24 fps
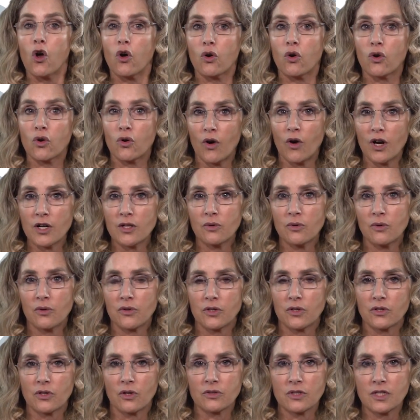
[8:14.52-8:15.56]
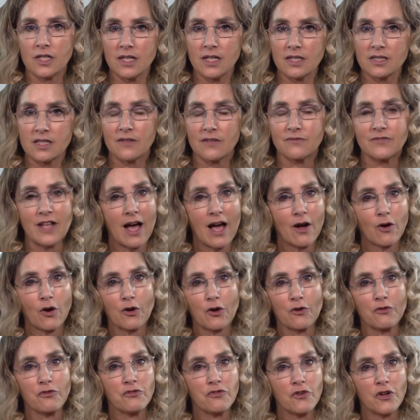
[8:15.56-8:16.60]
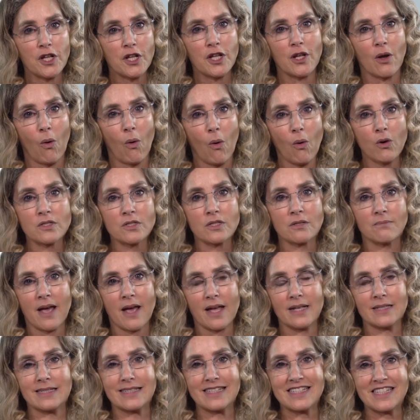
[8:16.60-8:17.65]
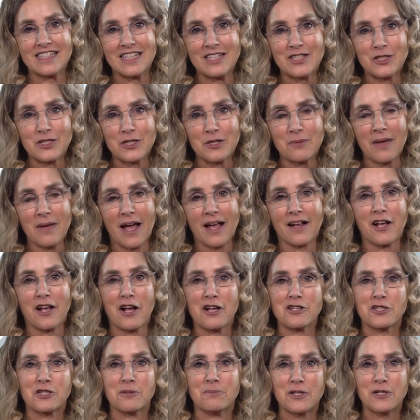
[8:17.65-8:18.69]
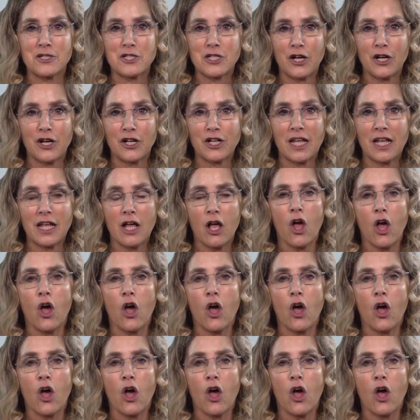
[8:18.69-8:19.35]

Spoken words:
Croydon Orthodontics have now got a fully automated system and customer journey,